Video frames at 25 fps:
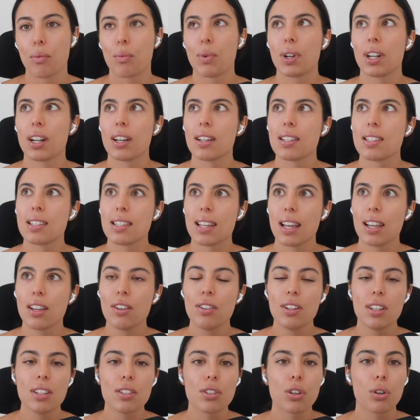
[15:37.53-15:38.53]
When I say you
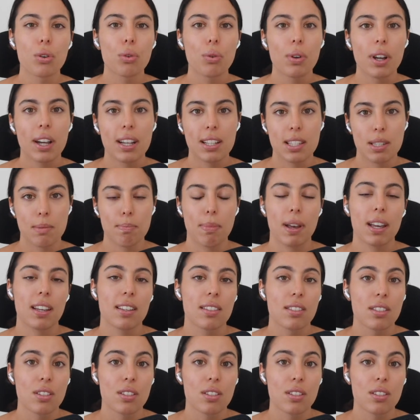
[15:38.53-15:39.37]
need to create space,